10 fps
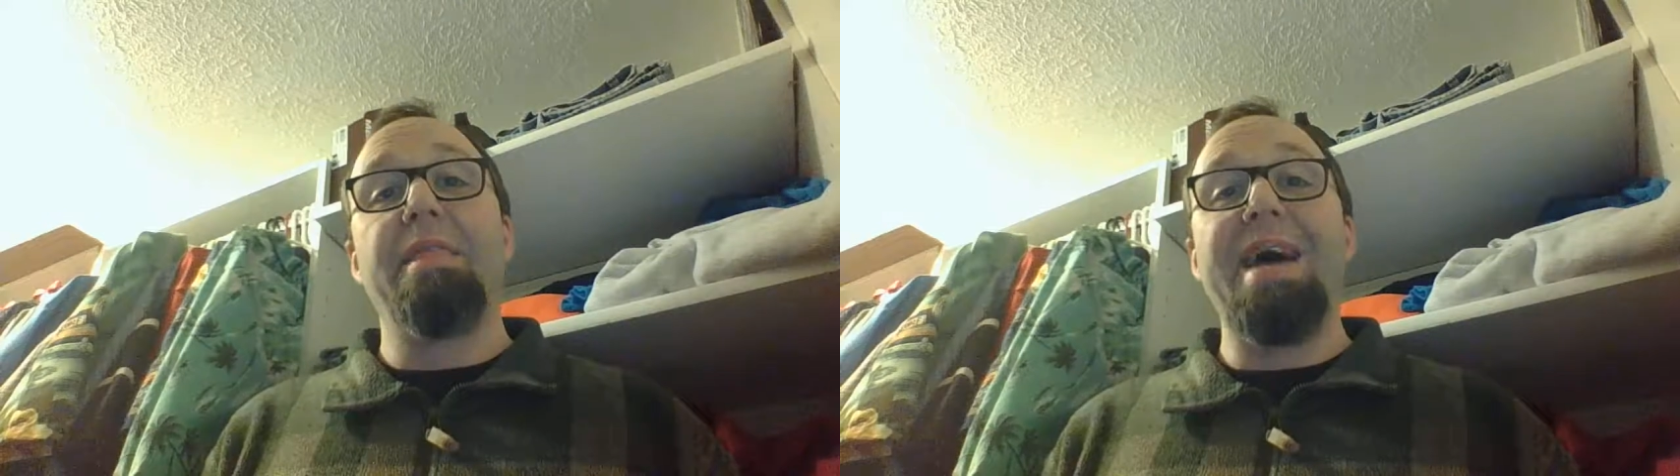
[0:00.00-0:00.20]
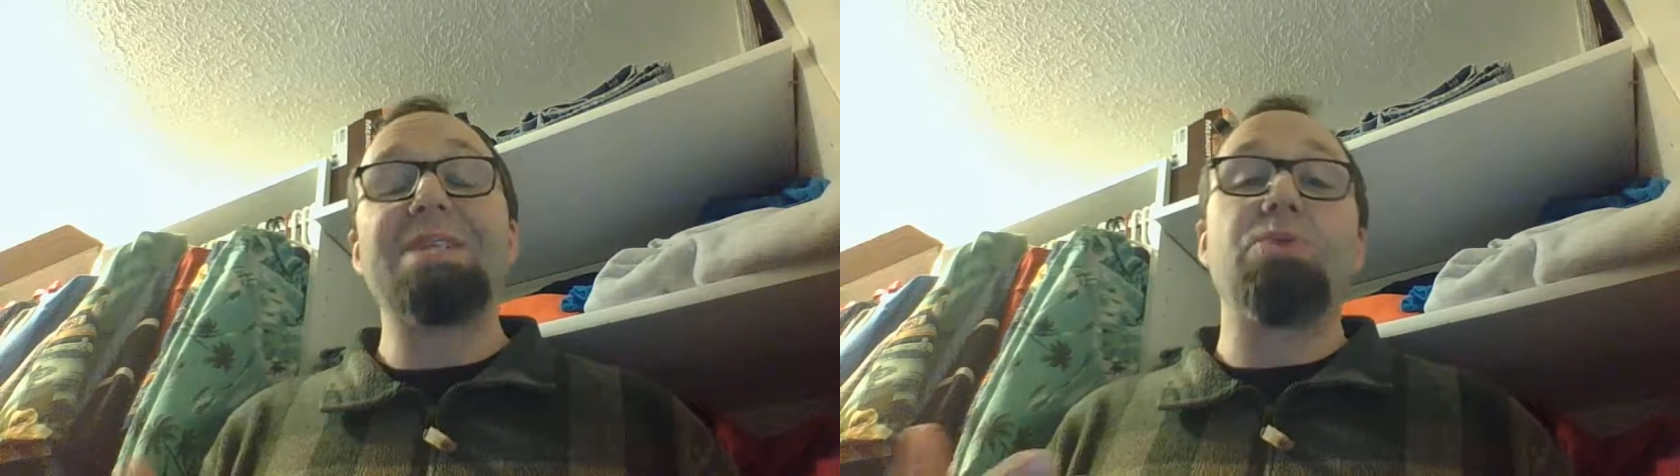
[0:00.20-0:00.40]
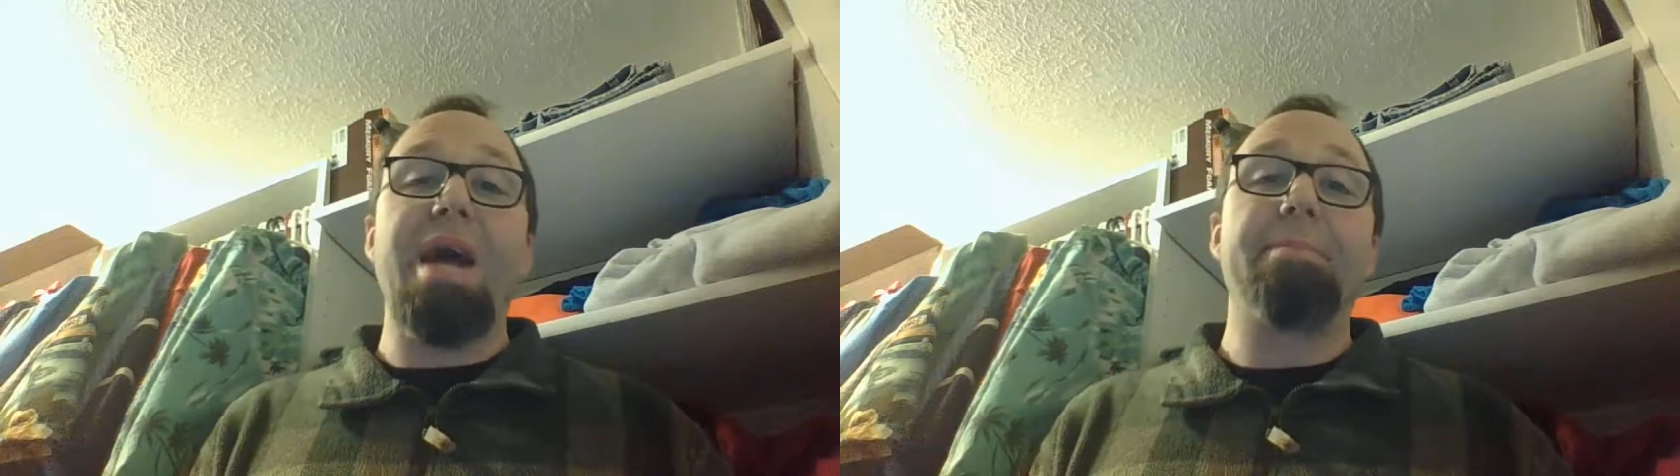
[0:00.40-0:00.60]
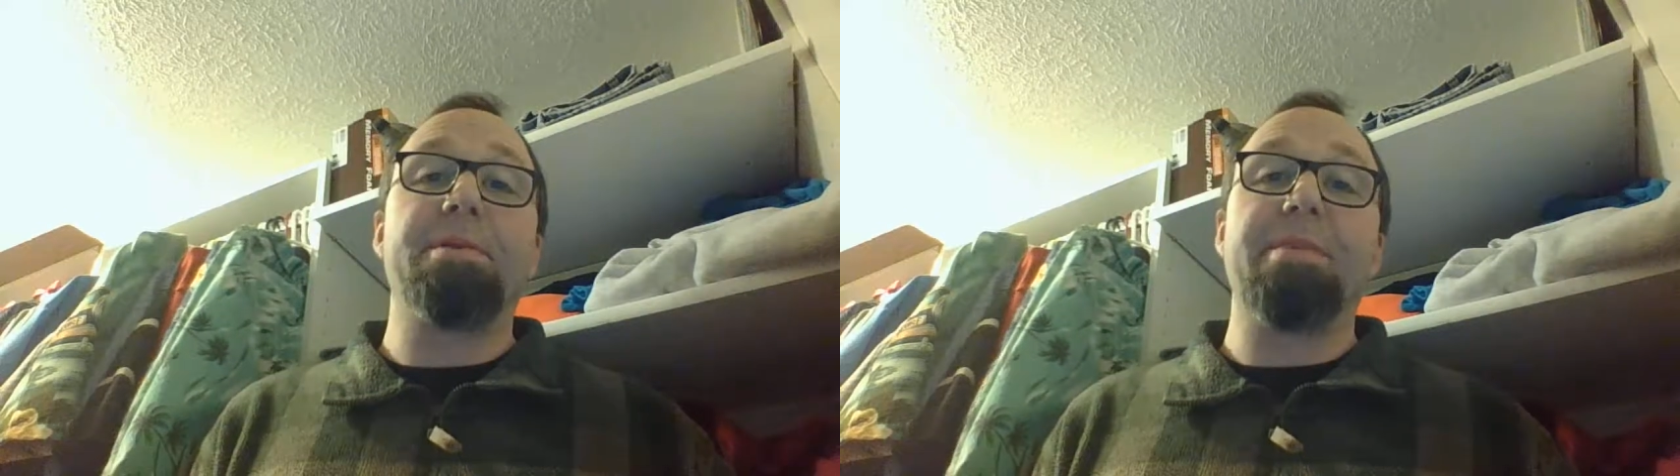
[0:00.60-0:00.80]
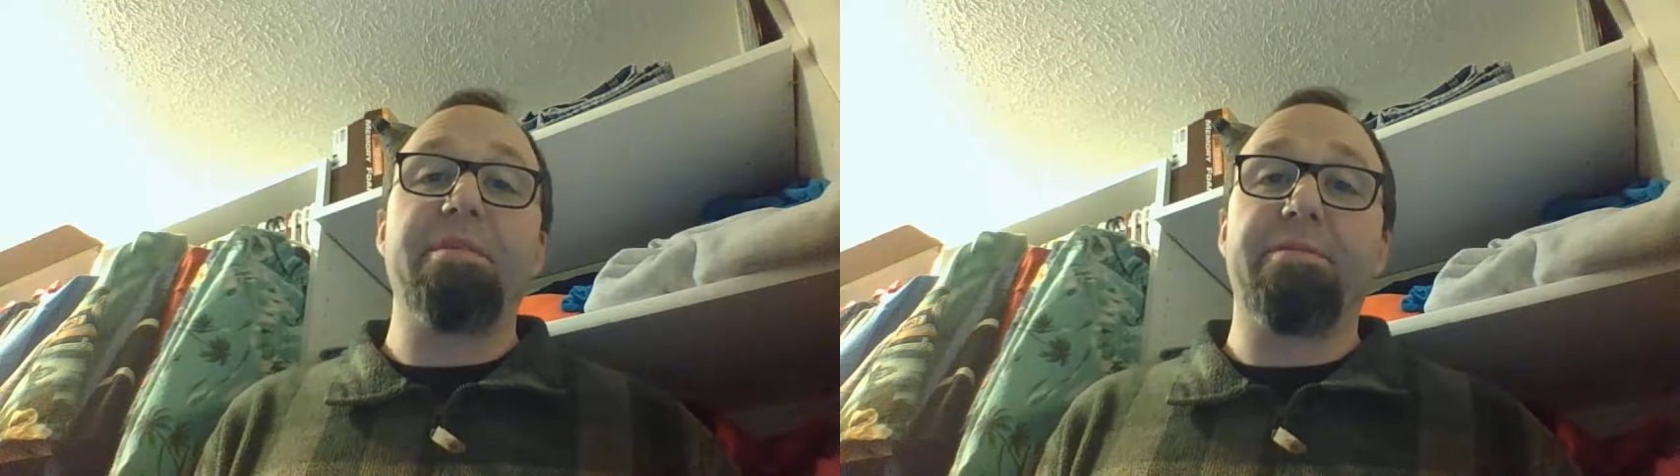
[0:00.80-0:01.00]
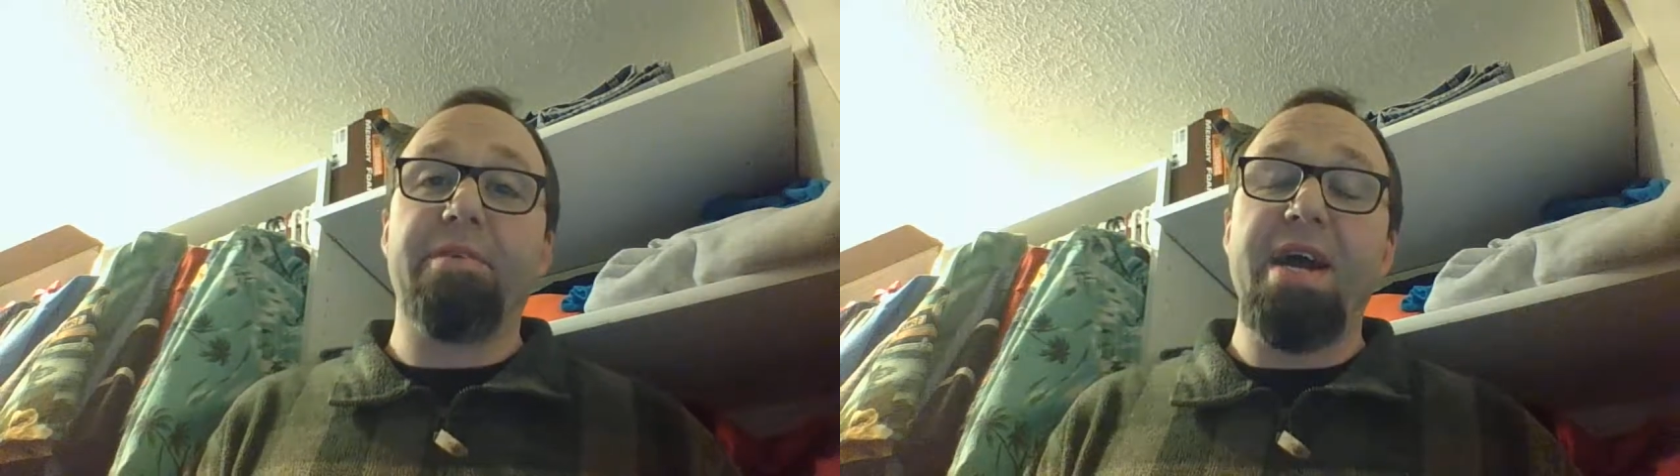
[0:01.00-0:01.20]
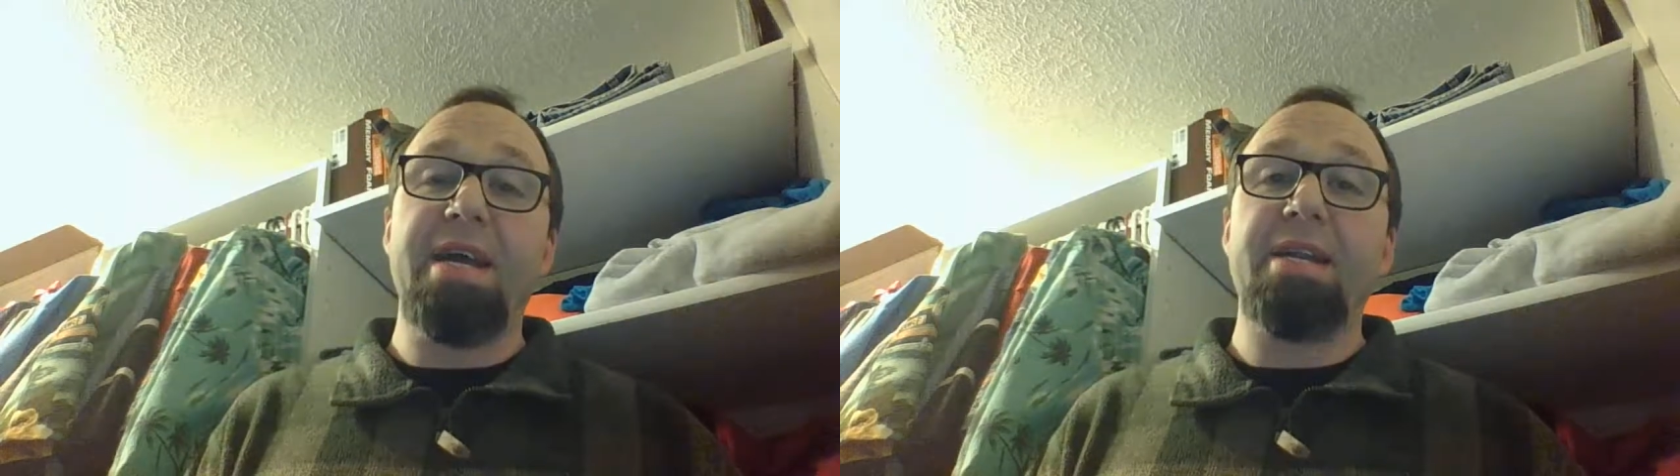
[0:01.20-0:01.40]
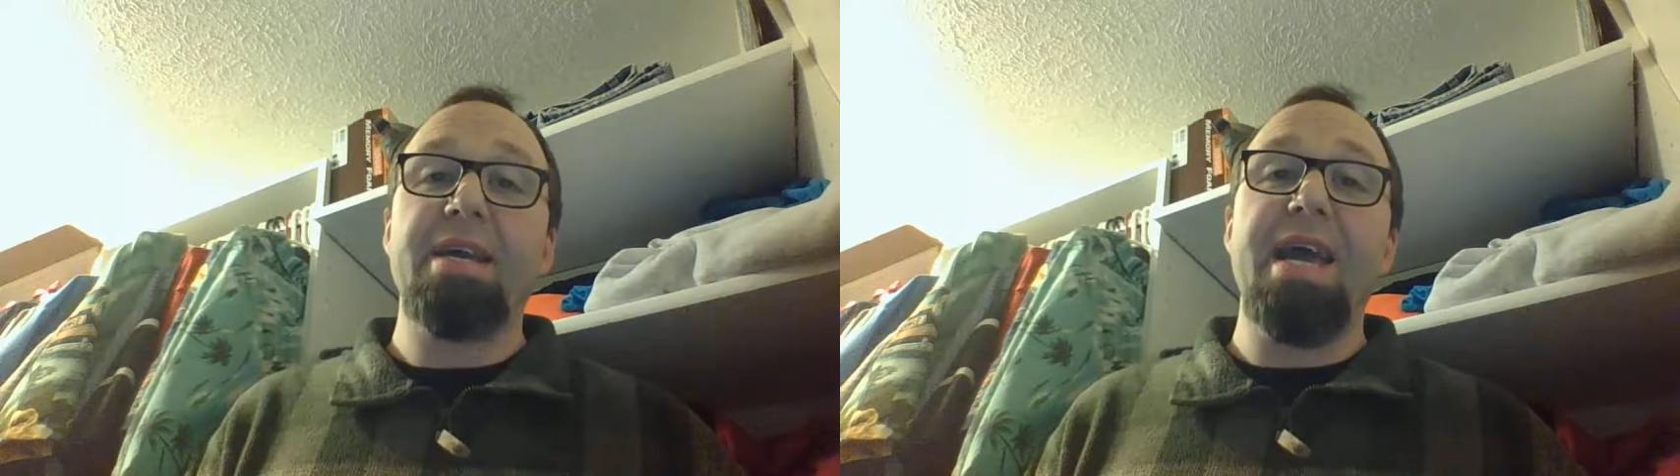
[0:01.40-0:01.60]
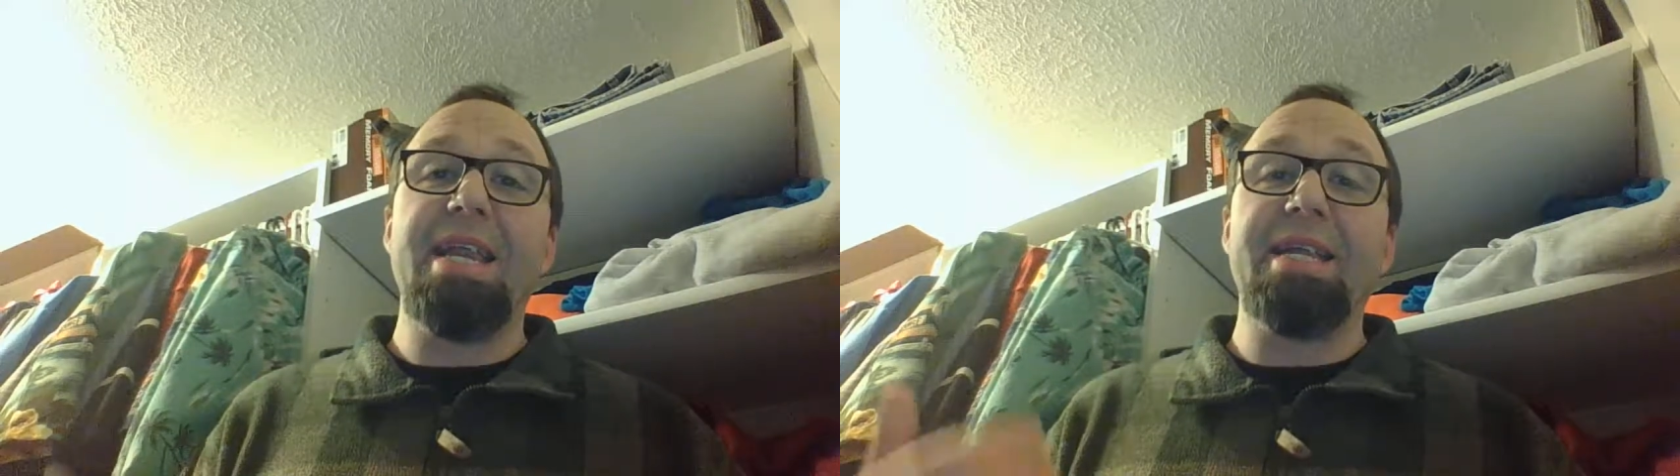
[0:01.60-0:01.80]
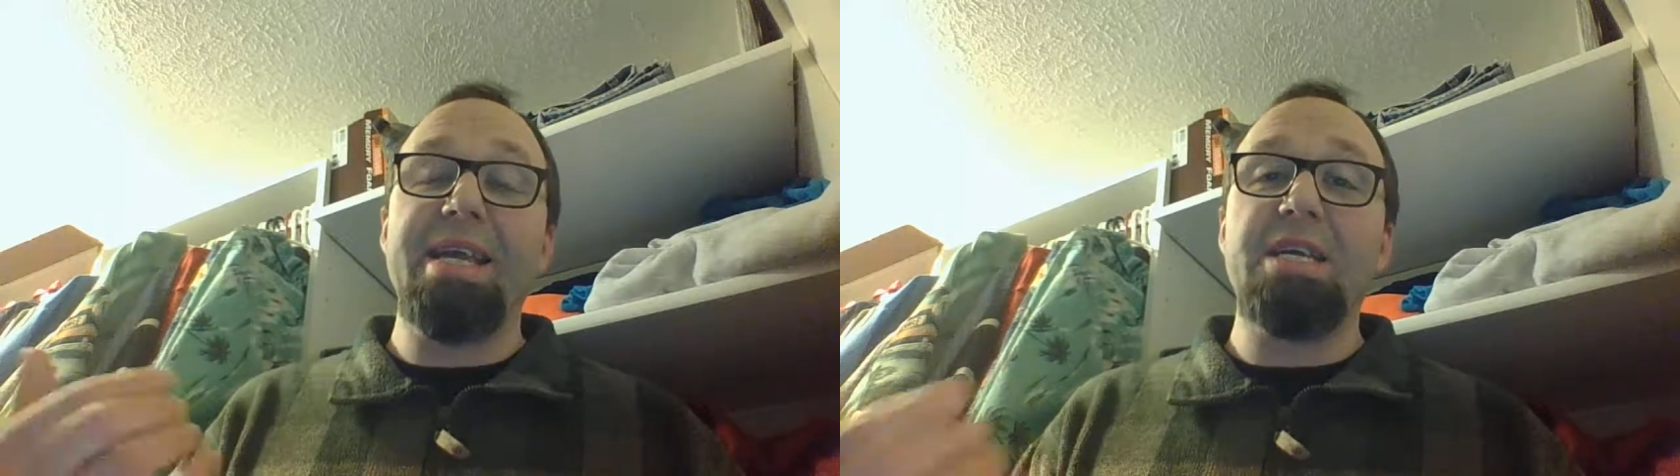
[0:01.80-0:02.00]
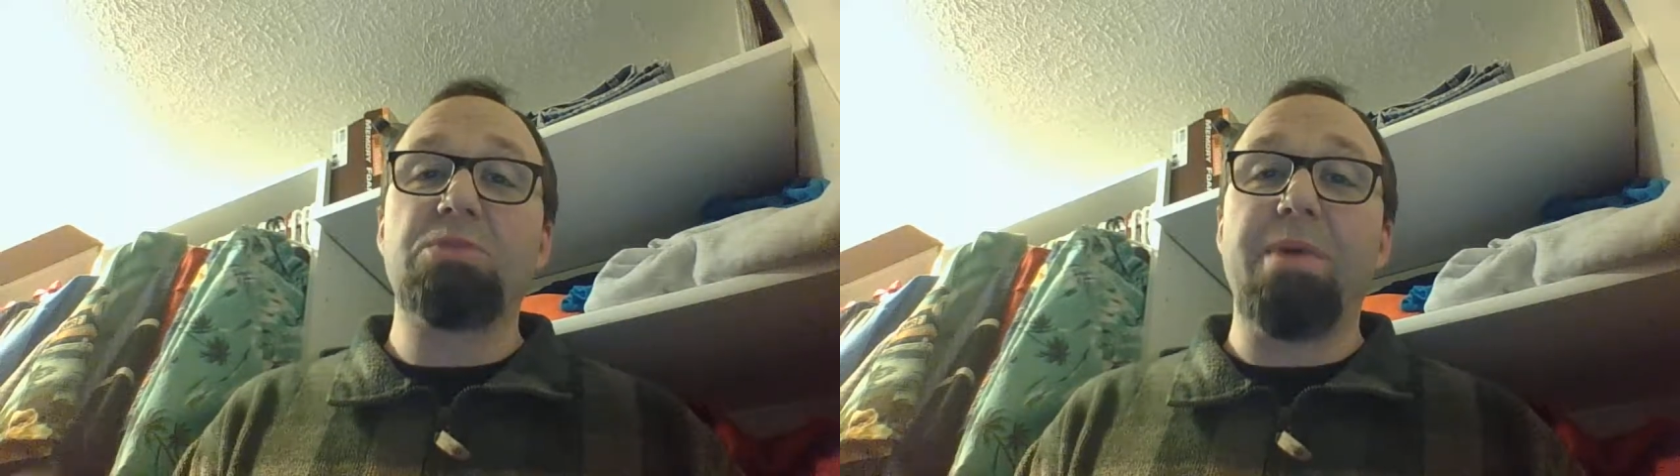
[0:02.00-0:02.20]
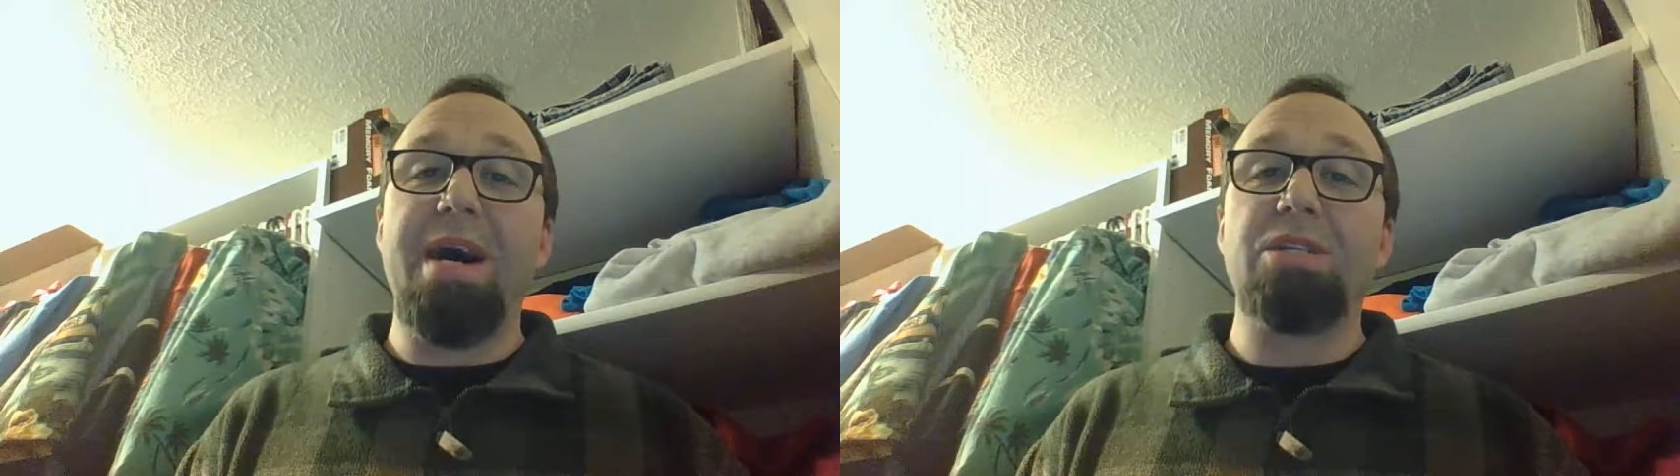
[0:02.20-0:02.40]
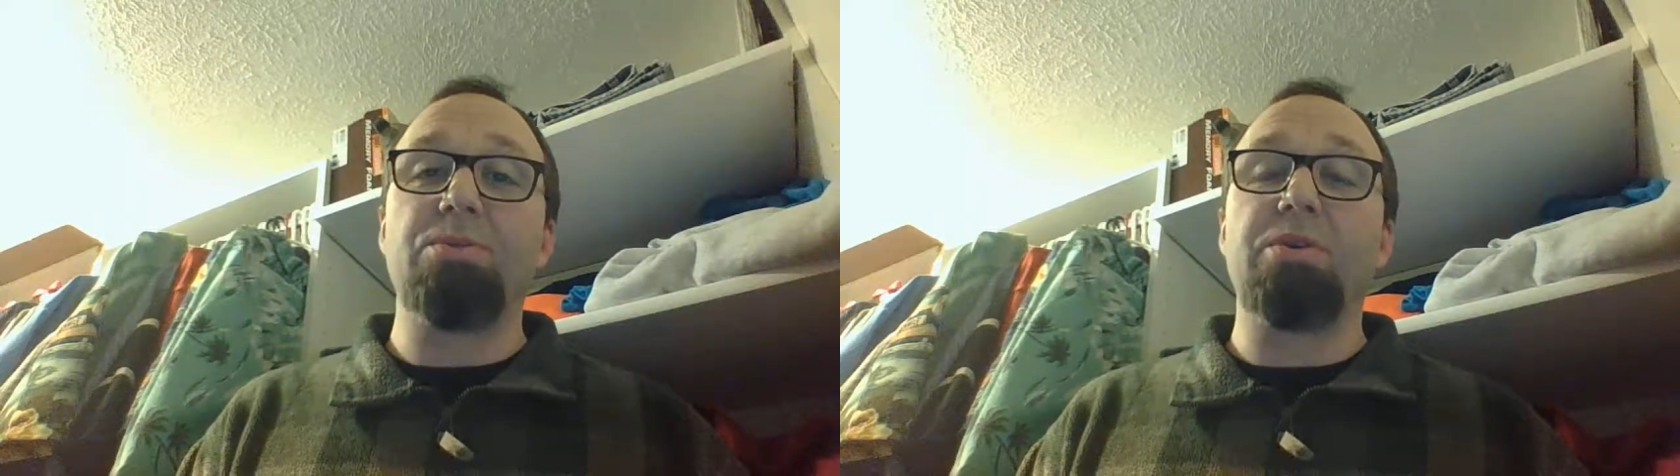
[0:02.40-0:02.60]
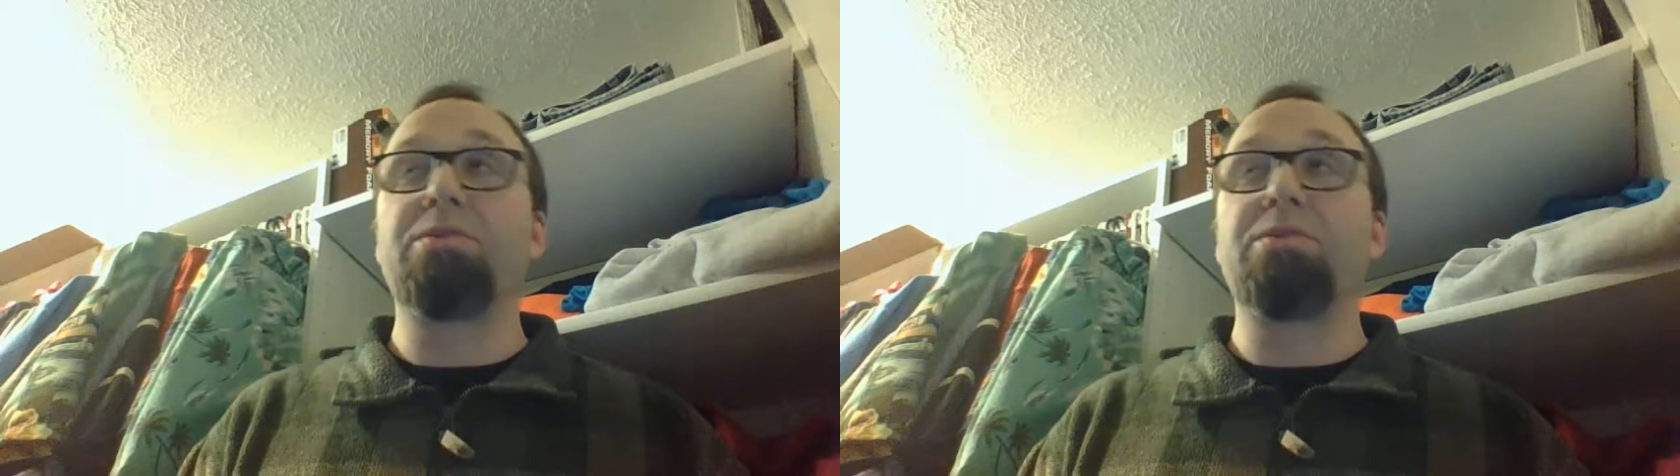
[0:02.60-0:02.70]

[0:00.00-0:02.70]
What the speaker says: that's what happened to my friend, and it is possible.